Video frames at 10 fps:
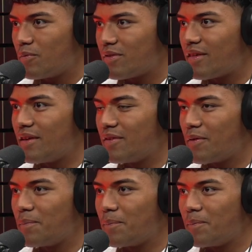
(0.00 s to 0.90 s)
seeing
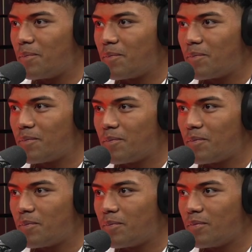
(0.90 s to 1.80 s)
them
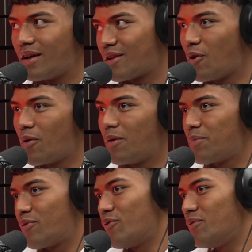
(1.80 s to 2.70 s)
go up
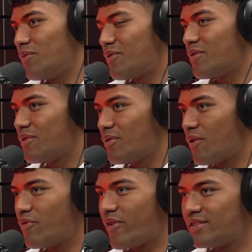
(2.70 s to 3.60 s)
through
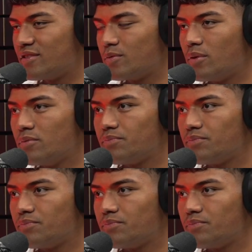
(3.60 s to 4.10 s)
those ranks as well.